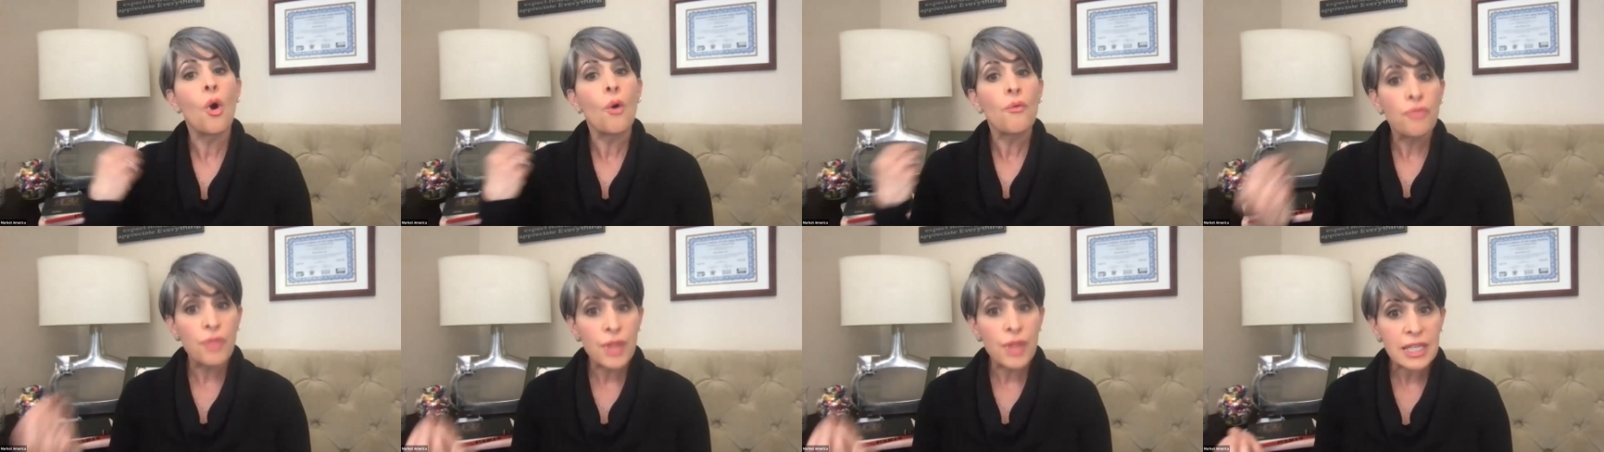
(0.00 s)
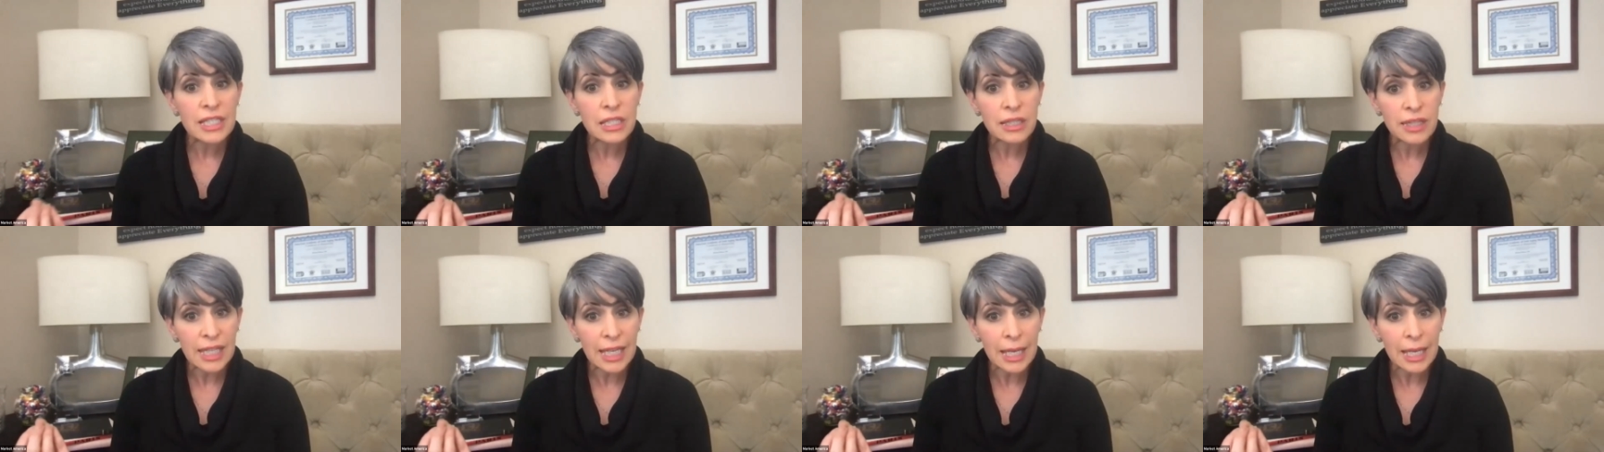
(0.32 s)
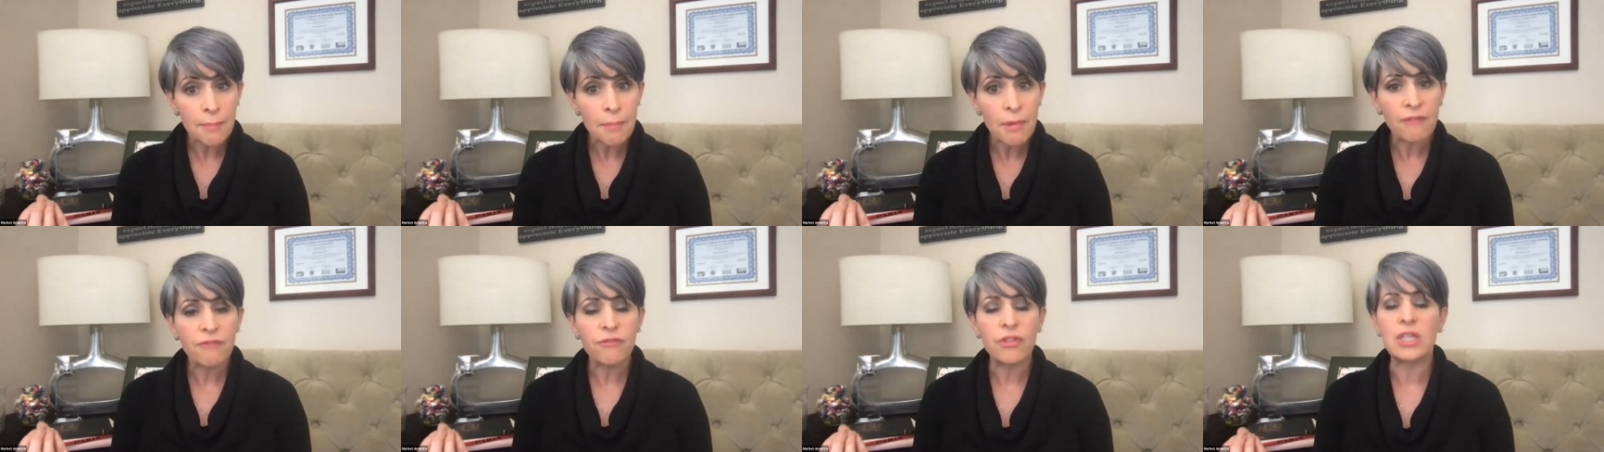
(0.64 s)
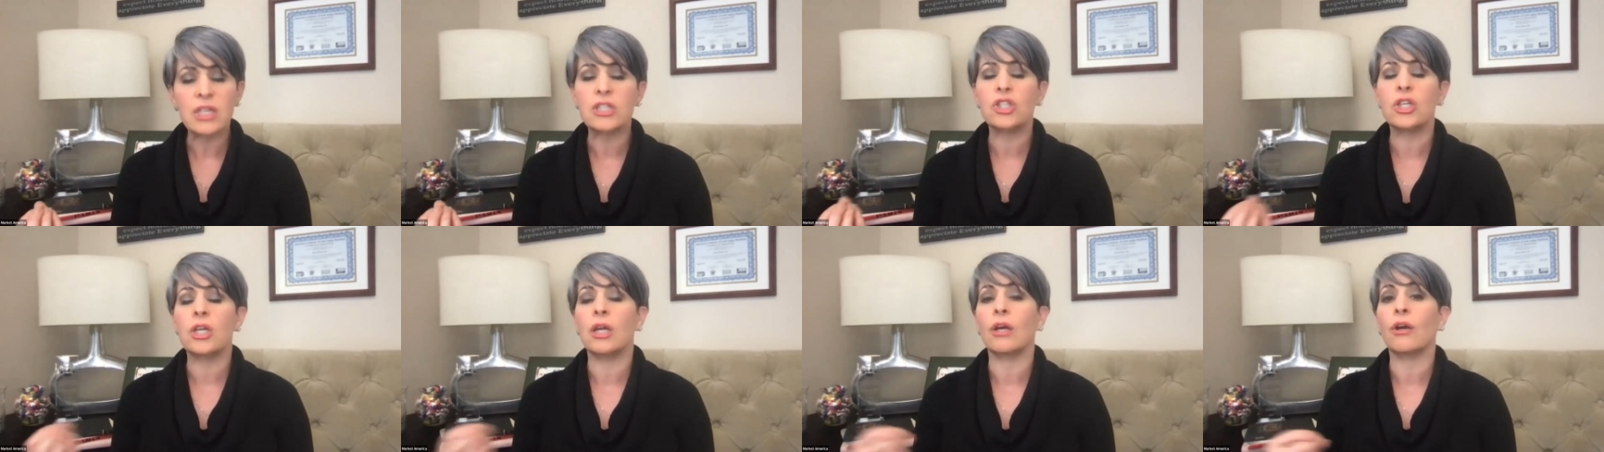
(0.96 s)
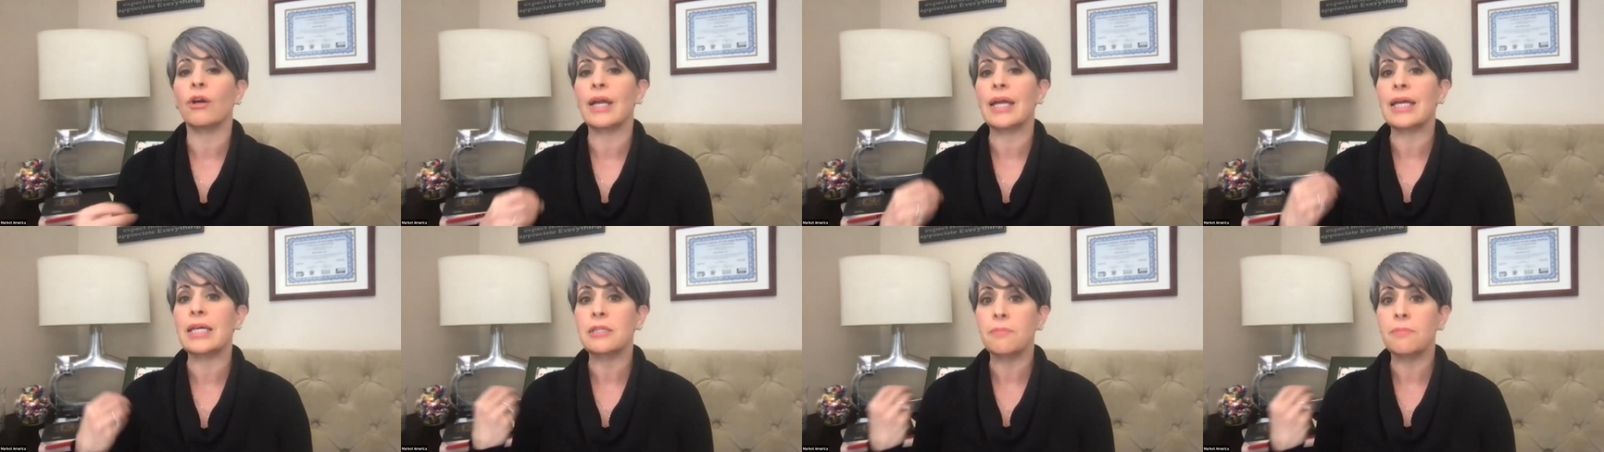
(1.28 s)
this theme of this year
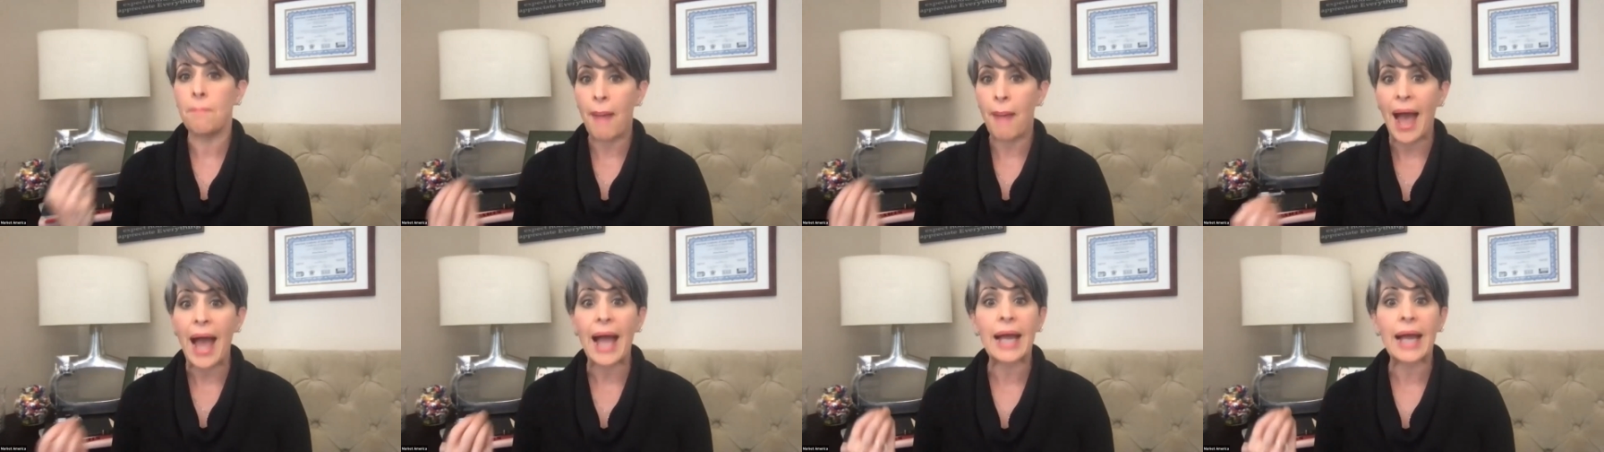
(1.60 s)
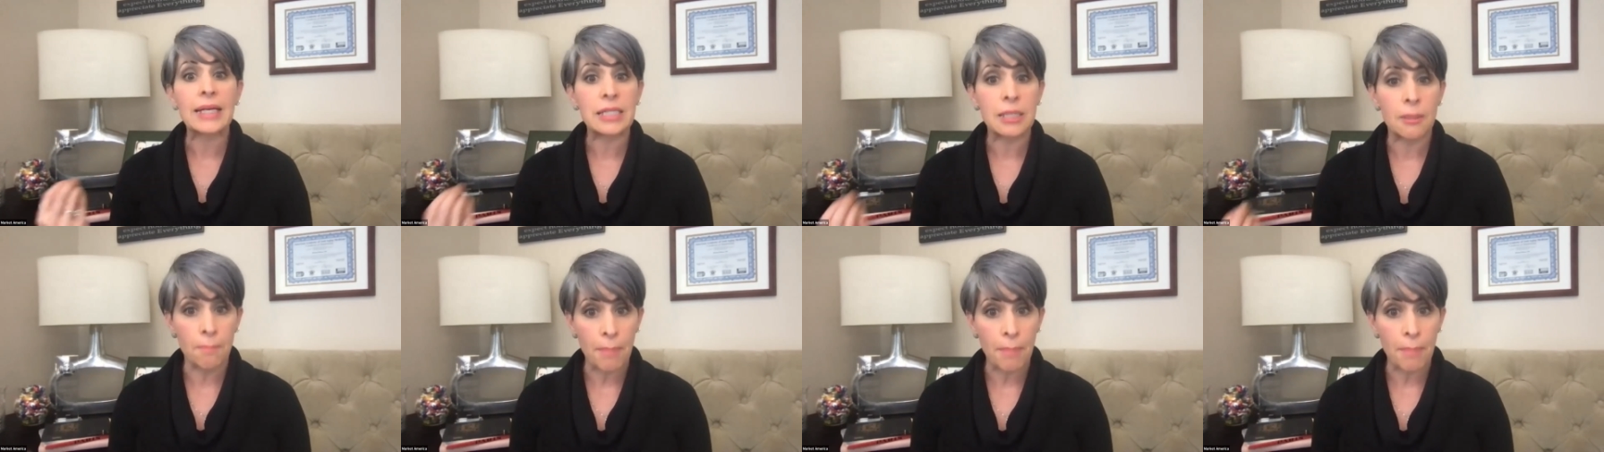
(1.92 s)
is back to